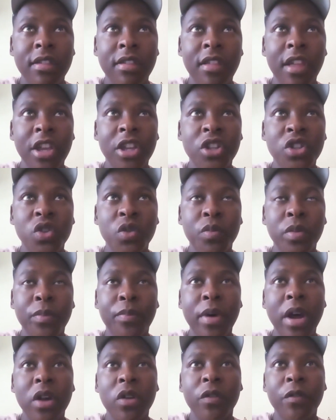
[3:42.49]
they should be
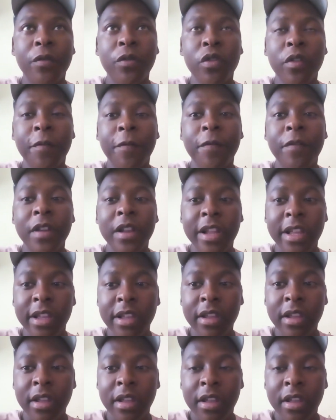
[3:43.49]
part of your feeling,